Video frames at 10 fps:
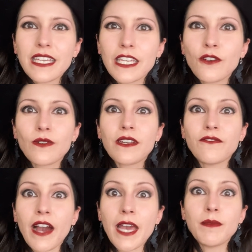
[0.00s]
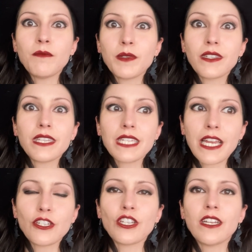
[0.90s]
eerie vibe and build the
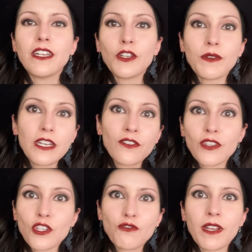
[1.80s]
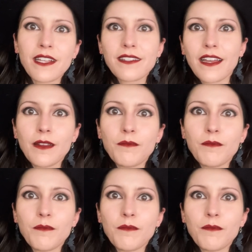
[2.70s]
tension, and you'd hear the strings kind of